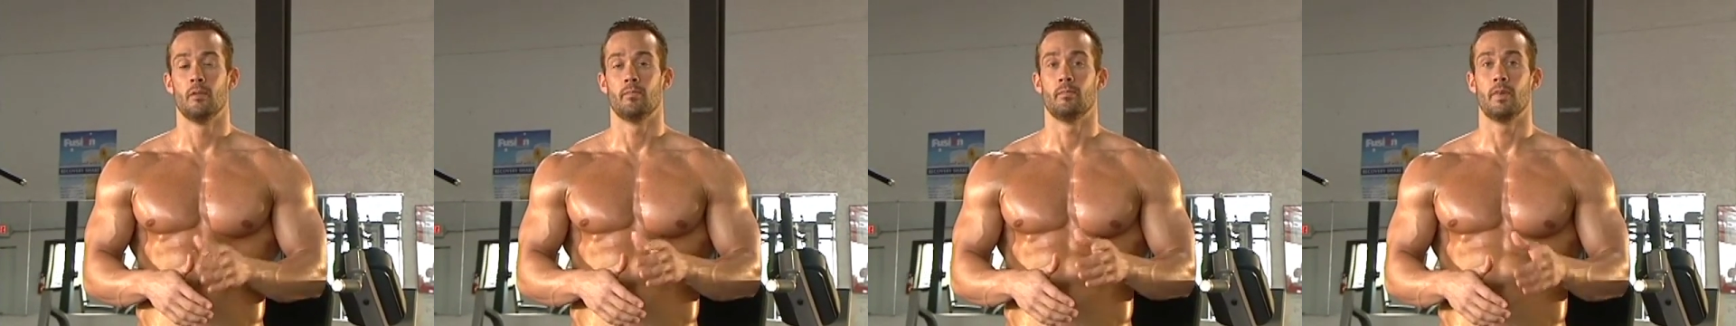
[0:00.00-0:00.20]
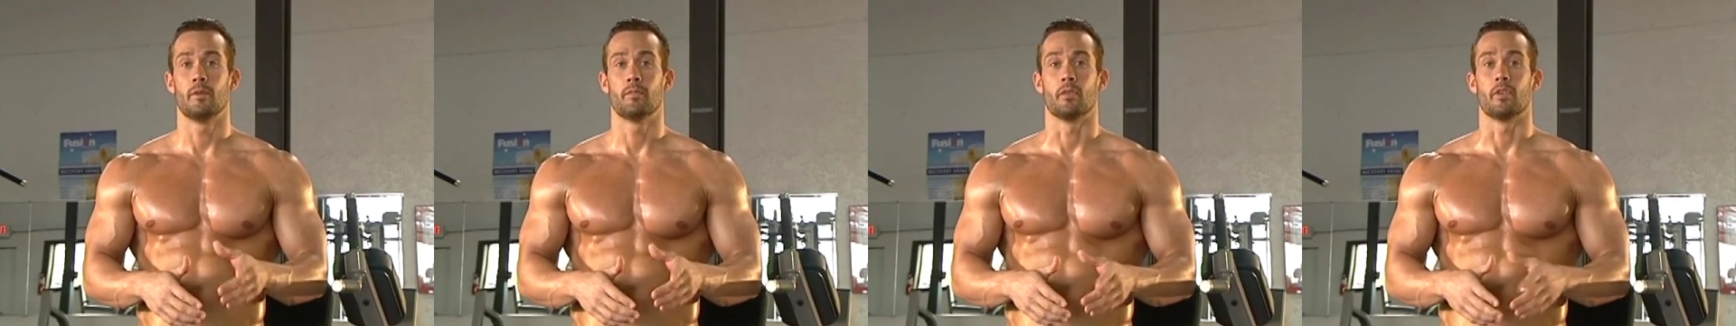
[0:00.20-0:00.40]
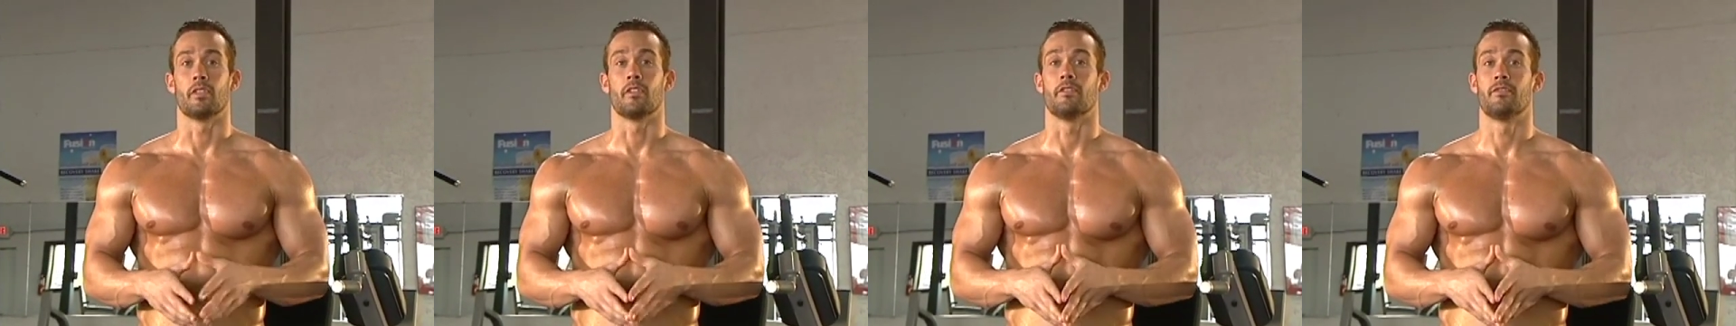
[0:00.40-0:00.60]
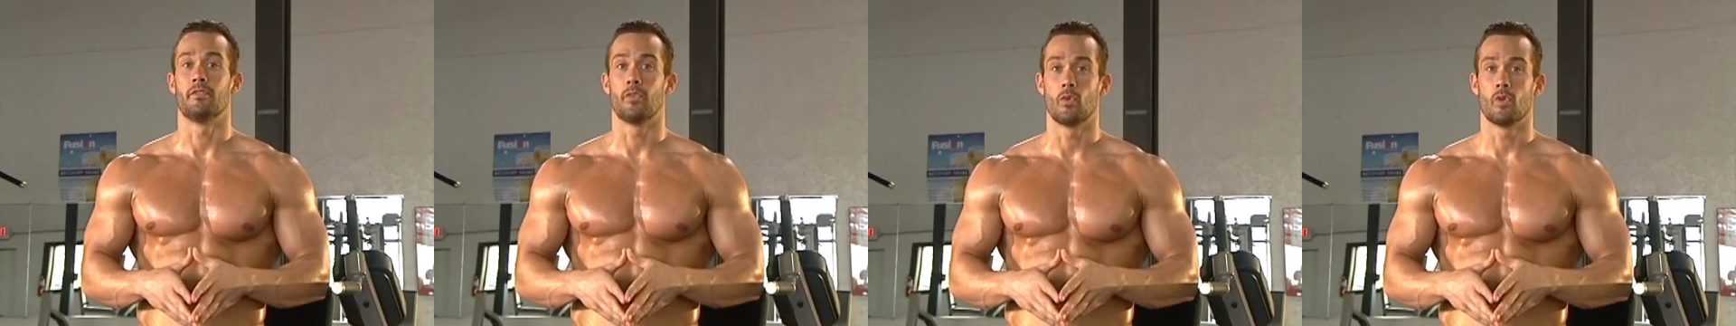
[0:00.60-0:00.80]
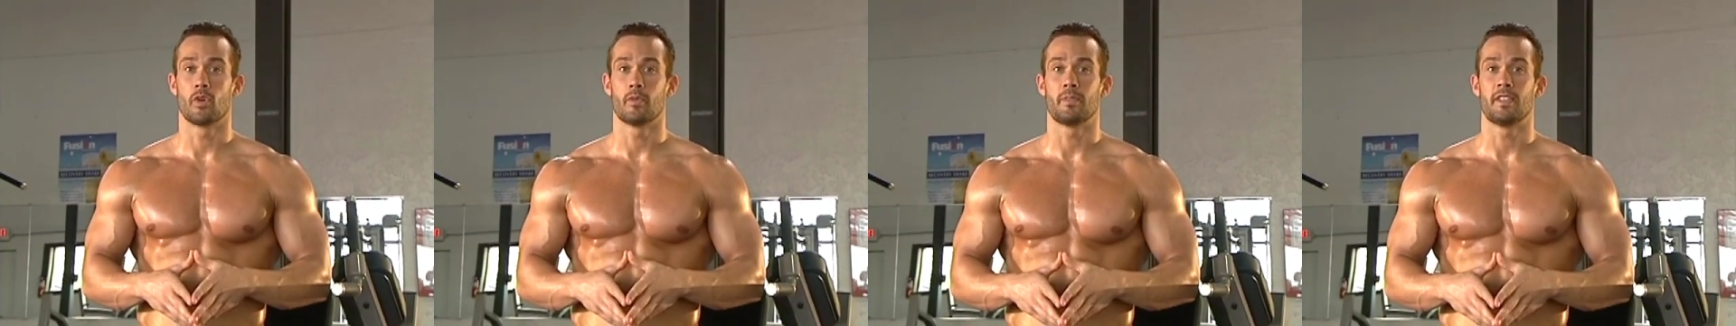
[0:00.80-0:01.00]
Remember, the
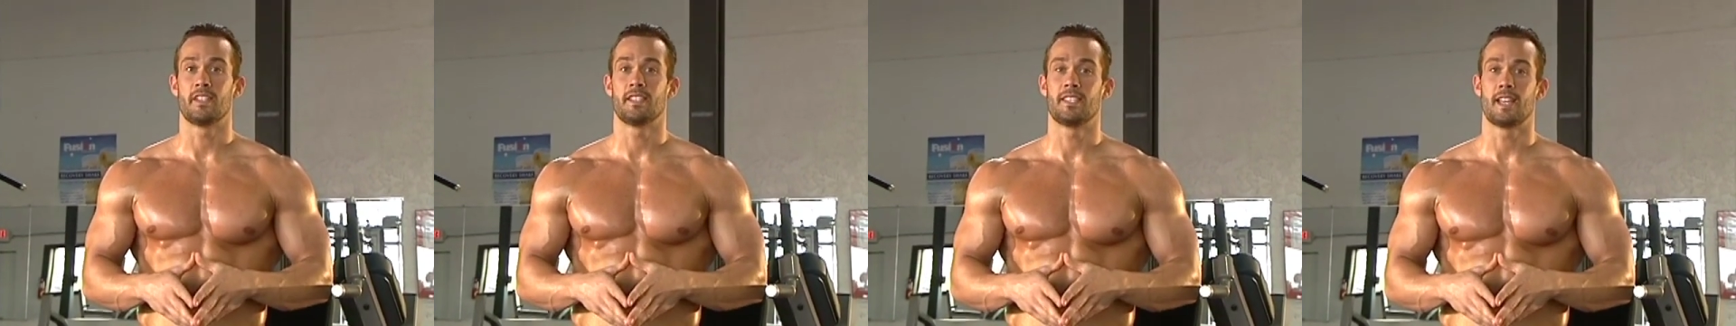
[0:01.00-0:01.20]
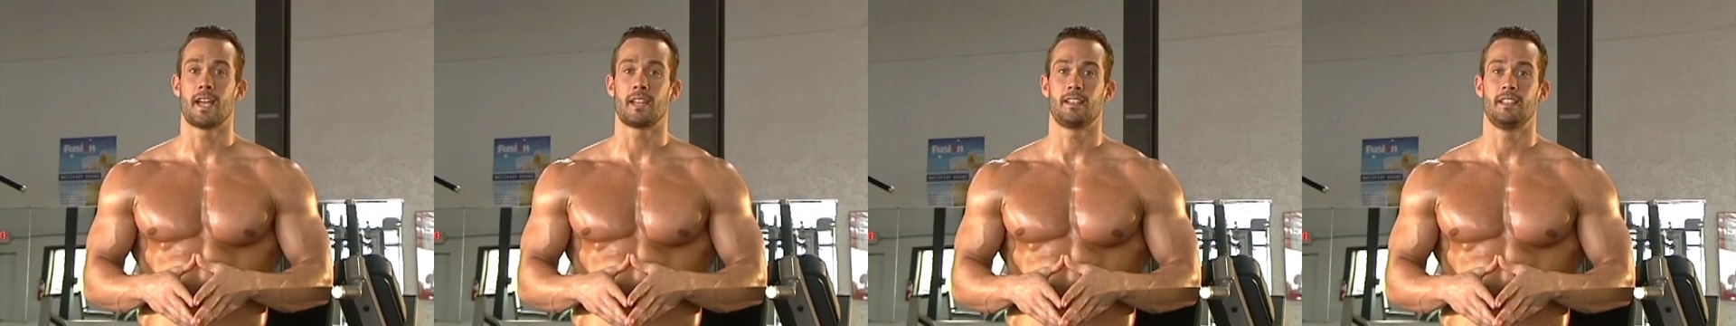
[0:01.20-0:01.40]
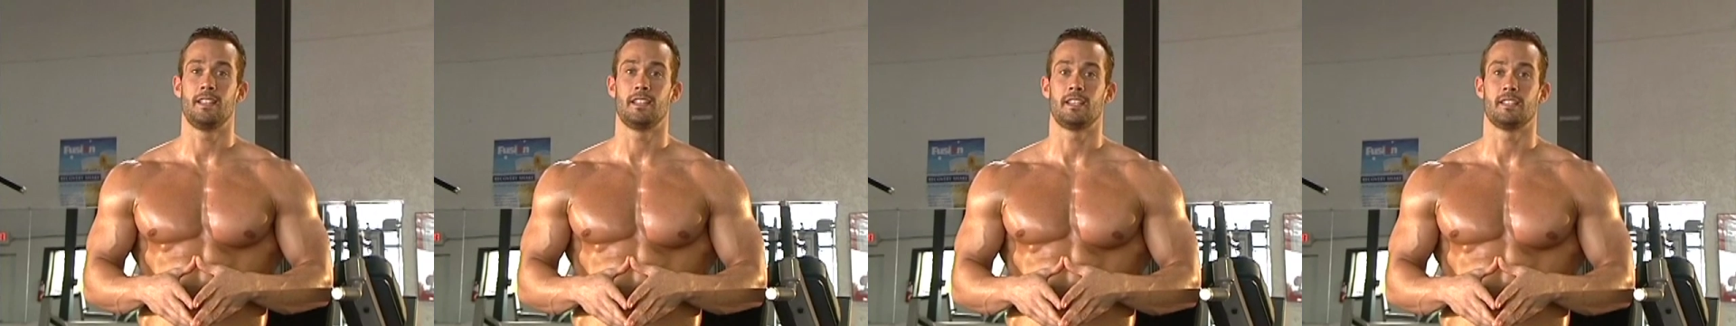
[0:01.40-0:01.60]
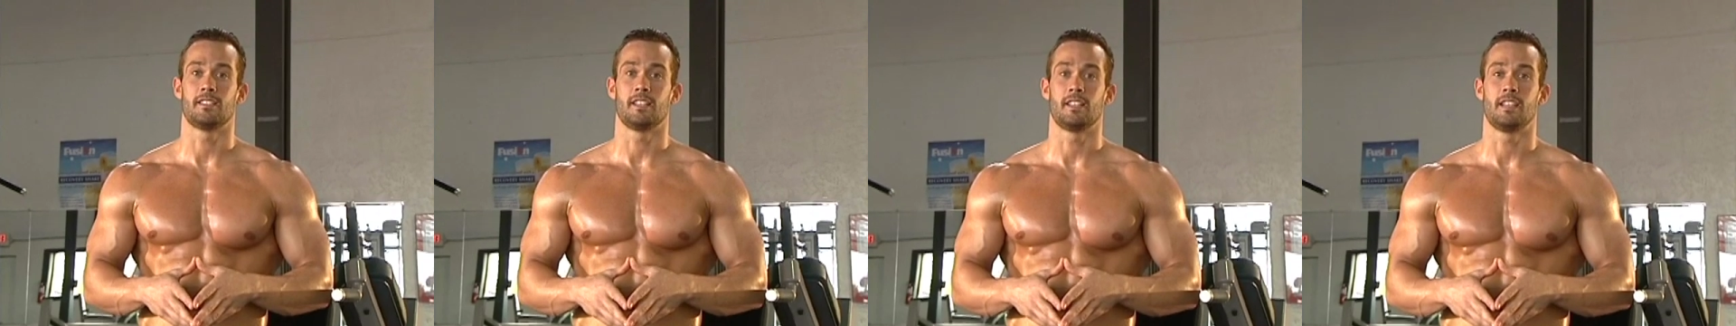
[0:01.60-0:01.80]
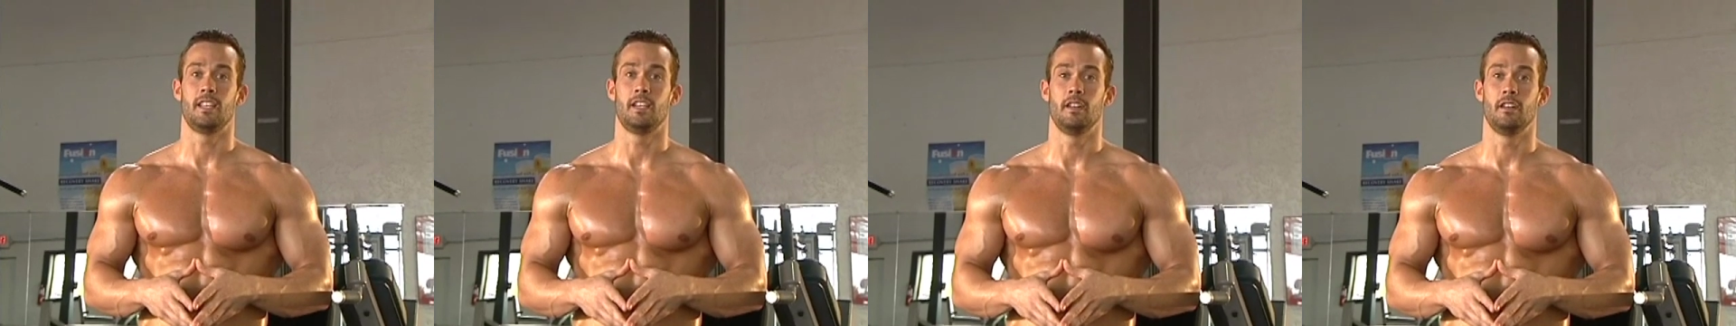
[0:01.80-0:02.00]
form and the technique is
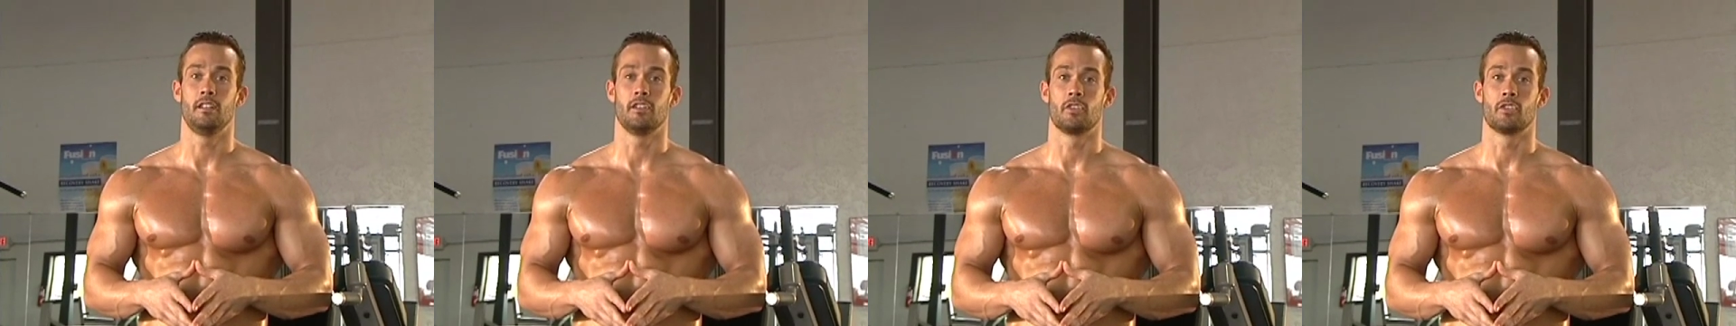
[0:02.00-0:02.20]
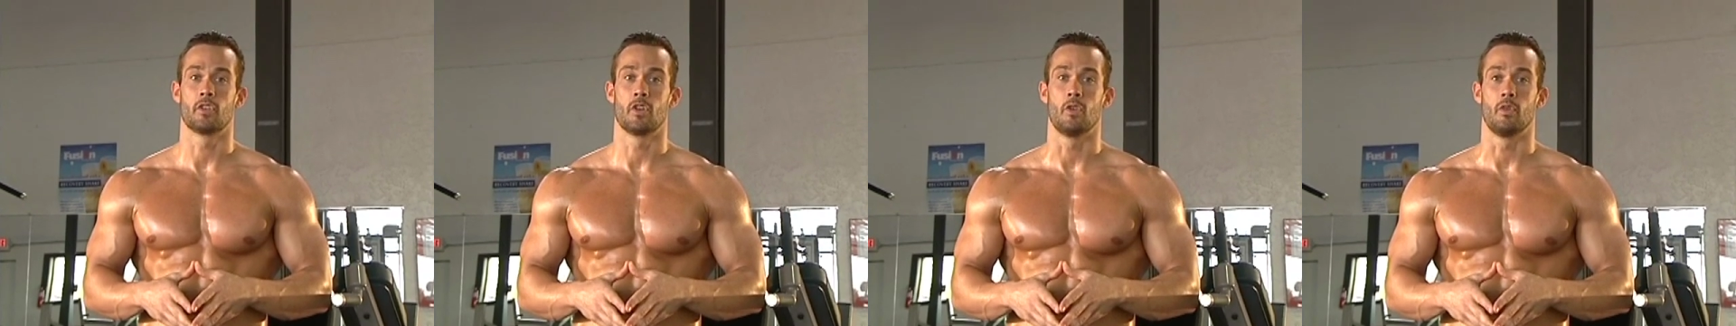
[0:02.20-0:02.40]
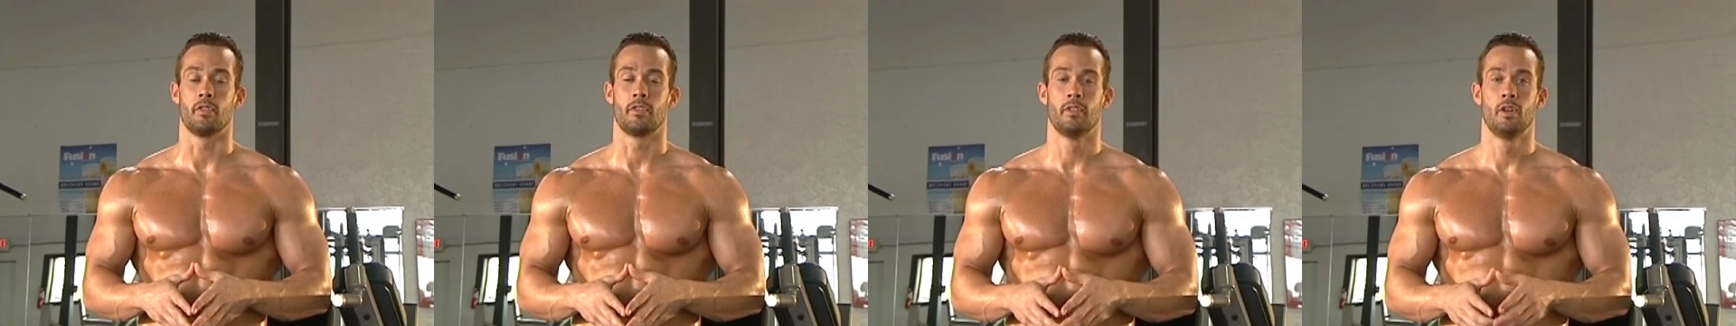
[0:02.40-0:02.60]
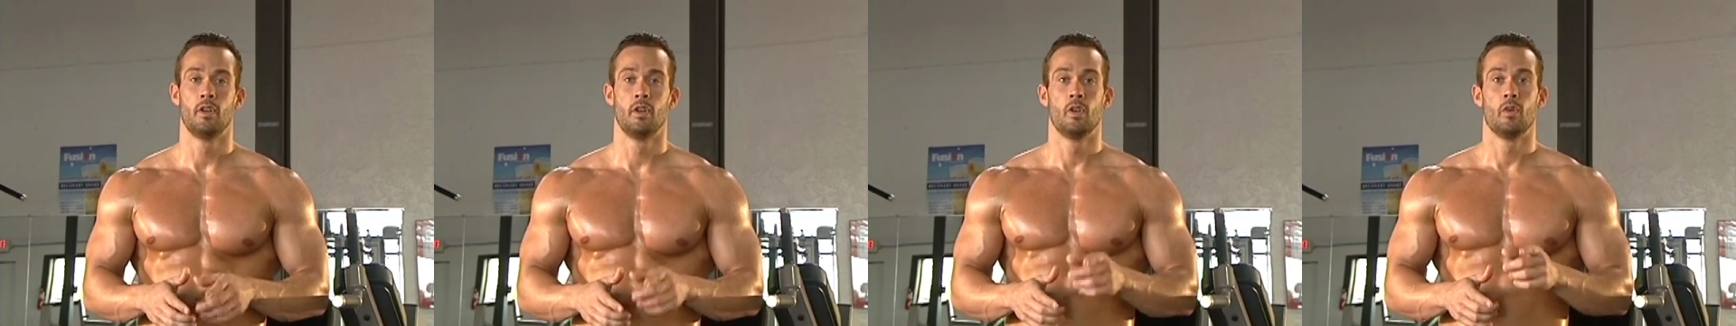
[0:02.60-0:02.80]
the key to the growth.